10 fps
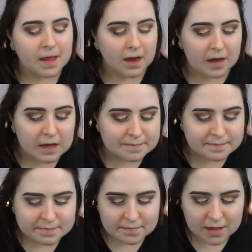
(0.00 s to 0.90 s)

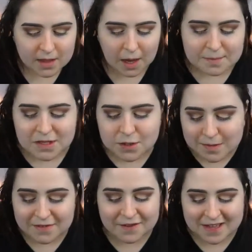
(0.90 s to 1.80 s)
um, I'm gonna do
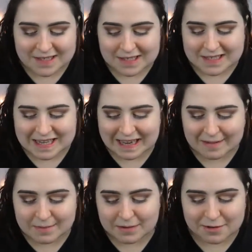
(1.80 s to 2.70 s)
my face the
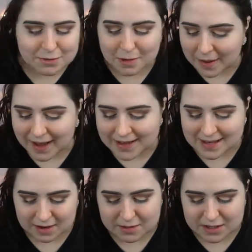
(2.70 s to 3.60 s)
same usual way
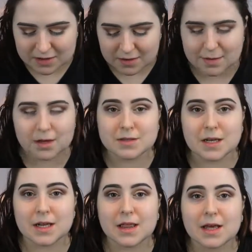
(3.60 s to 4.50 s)
as I always do. I'm not
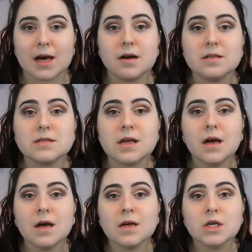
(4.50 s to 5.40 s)
using anything else.
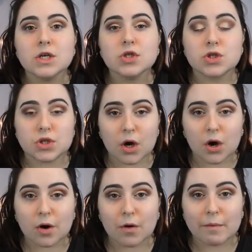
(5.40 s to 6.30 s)

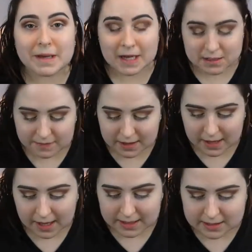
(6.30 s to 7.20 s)
So because of
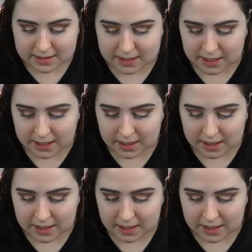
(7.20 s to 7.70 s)
that,